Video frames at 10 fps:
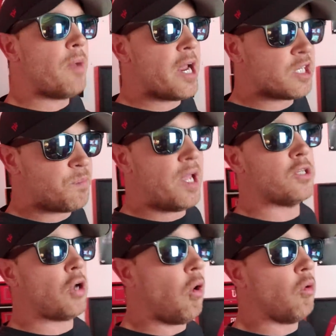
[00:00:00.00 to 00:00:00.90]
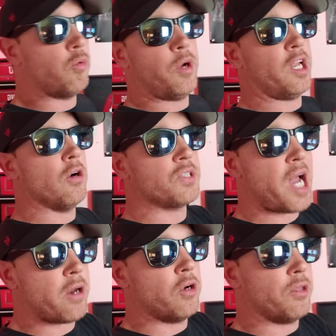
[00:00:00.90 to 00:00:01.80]
man is being told when he goes
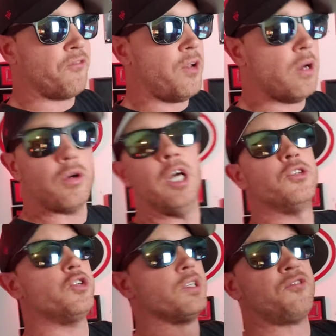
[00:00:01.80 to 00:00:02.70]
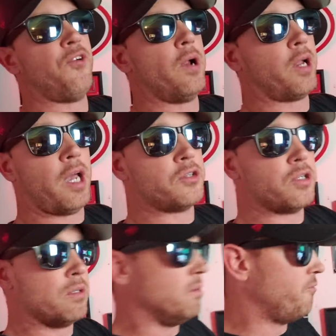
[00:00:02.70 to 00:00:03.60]
out onto the field, just fair catch
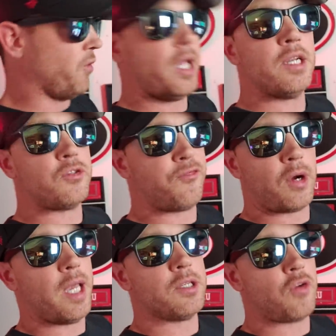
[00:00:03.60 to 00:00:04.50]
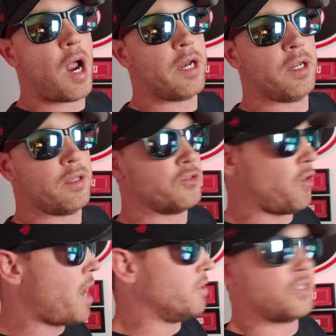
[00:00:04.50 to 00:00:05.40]
it. Forget trying
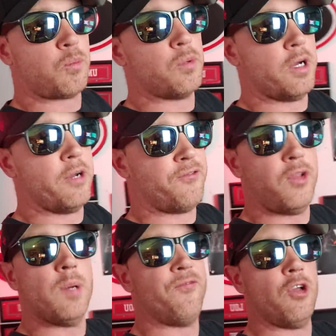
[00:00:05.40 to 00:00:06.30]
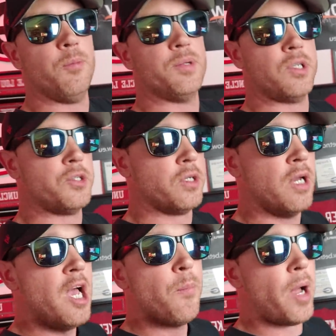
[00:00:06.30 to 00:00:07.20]
to flip field
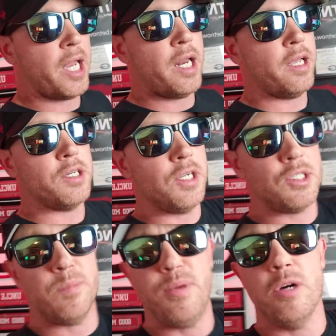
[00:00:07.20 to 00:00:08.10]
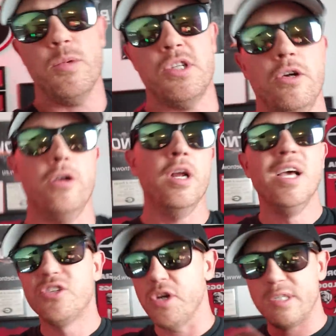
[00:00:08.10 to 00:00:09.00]
position by getting a decent punt return.
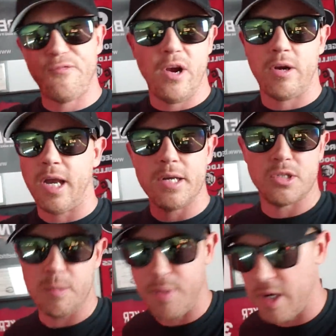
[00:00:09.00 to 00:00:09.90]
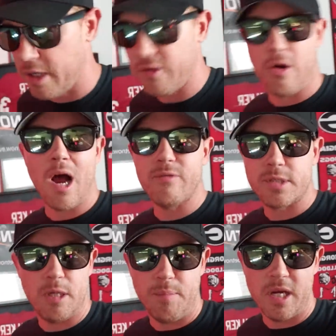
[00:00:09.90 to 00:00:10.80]
Just fair catch the punt. They're
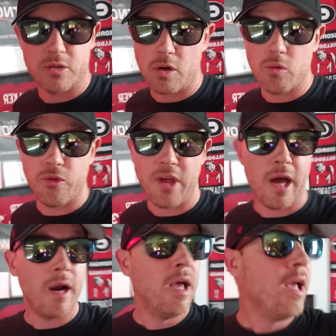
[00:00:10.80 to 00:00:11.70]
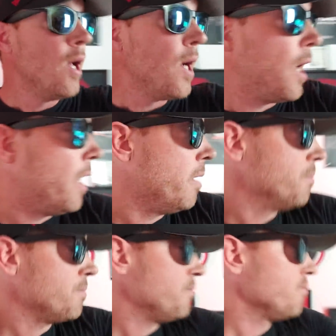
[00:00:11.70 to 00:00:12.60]
obviously being told that.
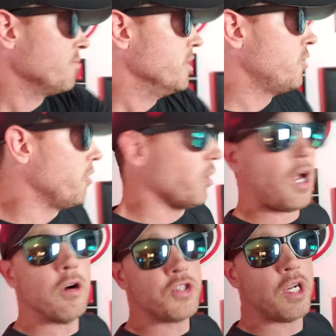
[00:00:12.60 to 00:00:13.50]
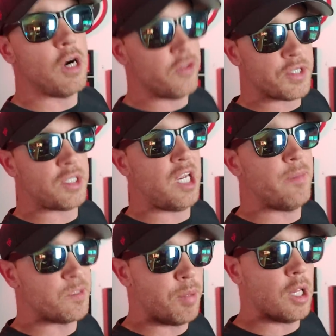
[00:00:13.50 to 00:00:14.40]
The coaching on this
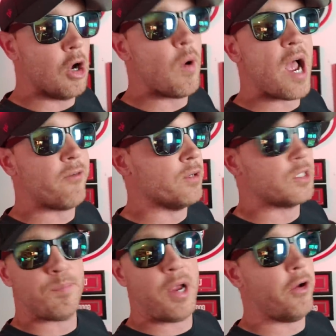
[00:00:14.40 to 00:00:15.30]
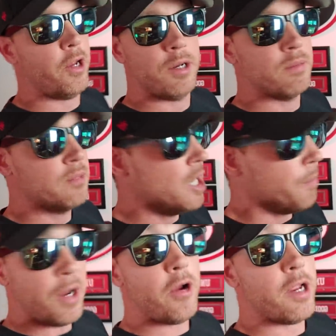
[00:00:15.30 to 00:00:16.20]
team is below average, period.
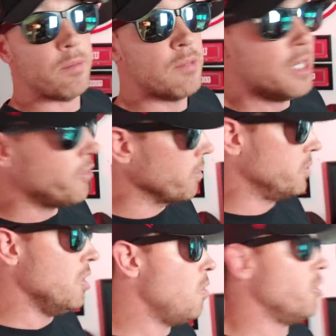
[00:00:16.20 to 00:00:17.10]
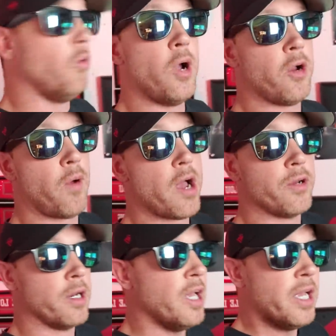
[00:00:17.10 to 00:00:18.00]
Period. There's no other way
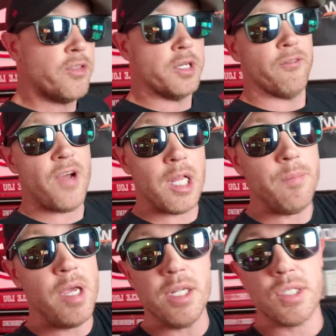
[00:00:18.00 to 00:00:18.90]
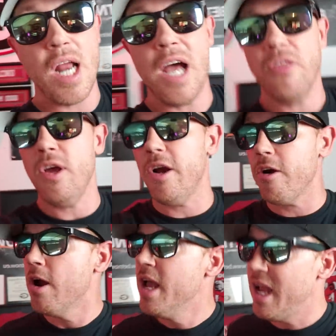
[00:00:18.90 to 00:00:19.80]
around it. The development is not
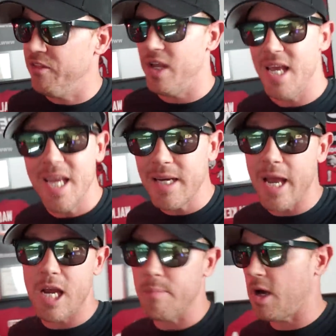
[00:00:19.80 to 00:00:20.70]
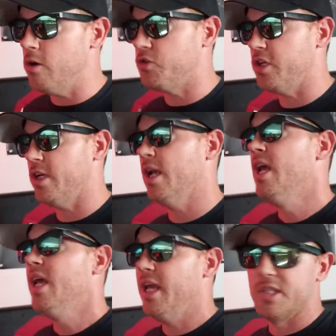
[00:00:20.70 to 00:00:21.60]
there, and the in-game coaching
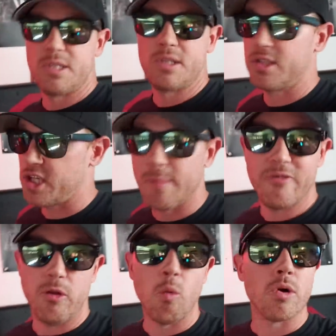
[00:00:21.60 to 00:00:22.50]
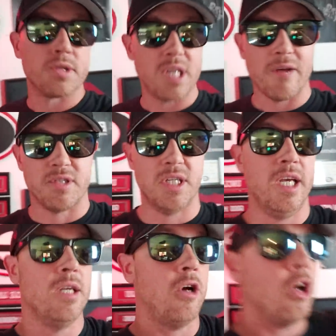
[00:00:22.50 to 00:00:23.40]
is some of the worst I've
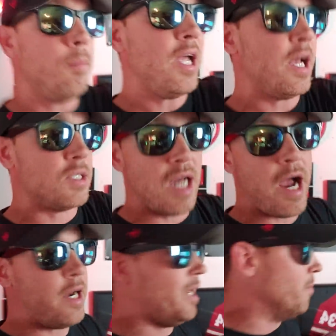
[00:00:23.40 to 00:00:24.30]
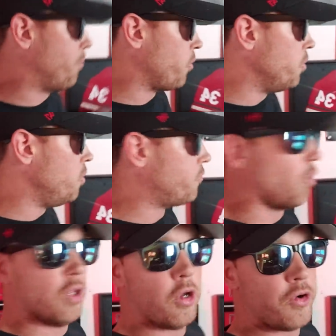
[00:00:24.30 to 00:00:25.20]
seen. Kirby has not improved
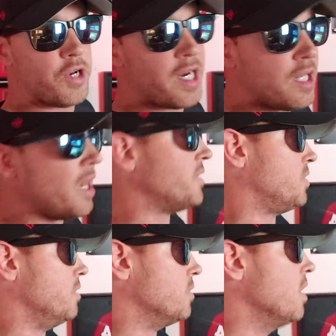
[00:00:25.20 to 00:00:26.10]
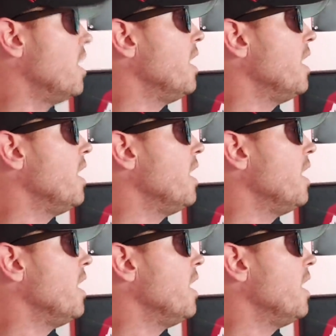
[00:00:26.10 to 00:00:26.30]
or learned any lessons